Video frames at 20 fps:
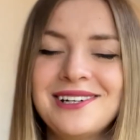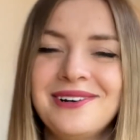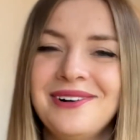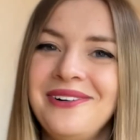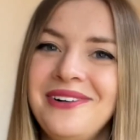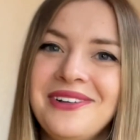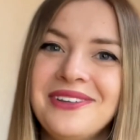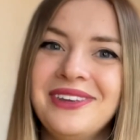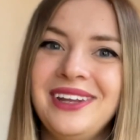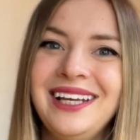
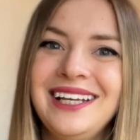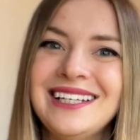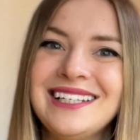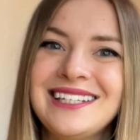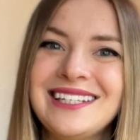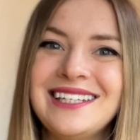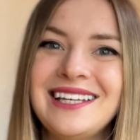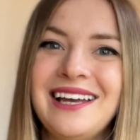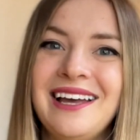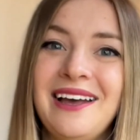all
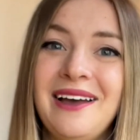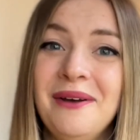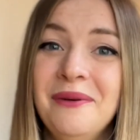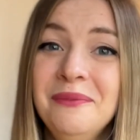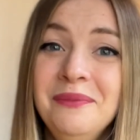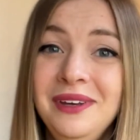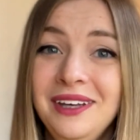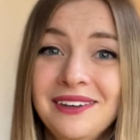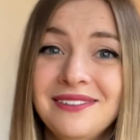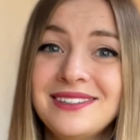these
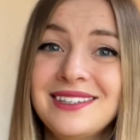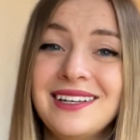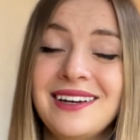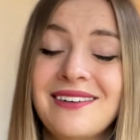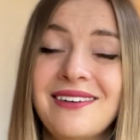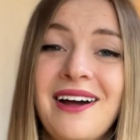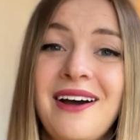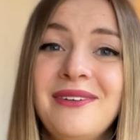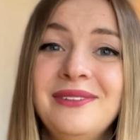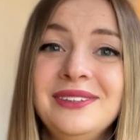myths
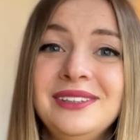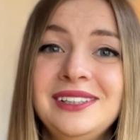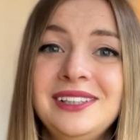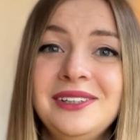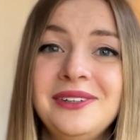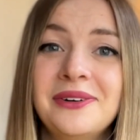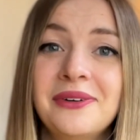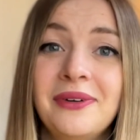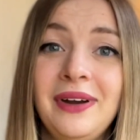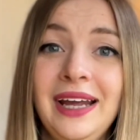around
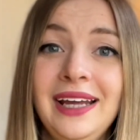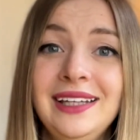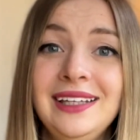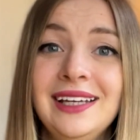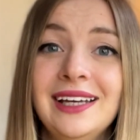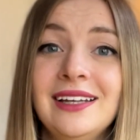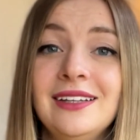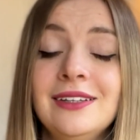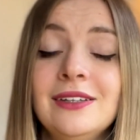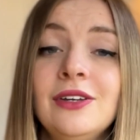
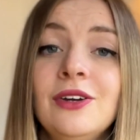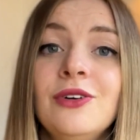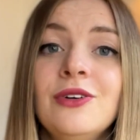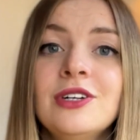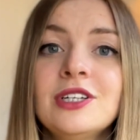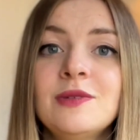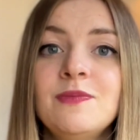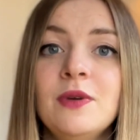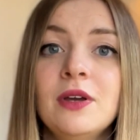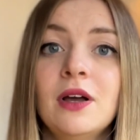Ukrainian
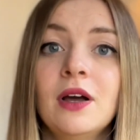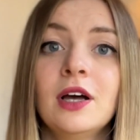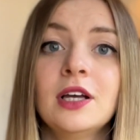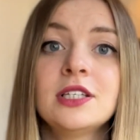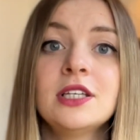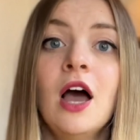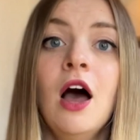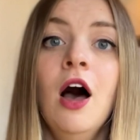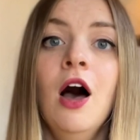girls because